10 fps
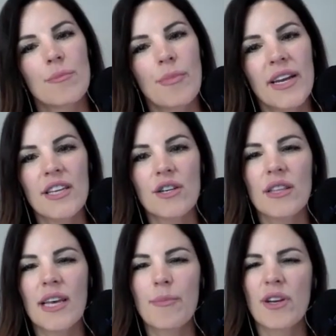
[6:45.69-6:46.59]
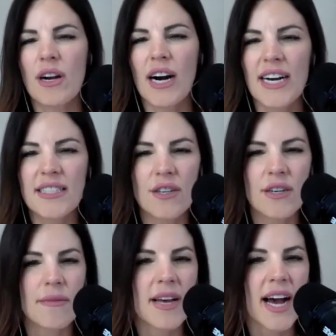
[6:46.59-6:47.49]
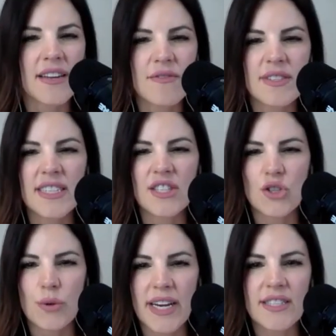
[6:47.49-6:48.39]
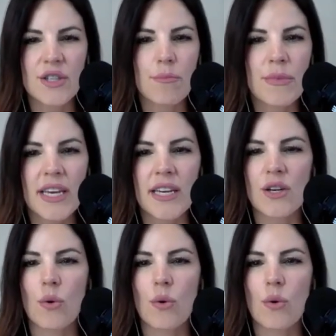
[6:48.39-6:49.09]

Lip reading: biting your lip, or your eyes look kind of distressed or mean,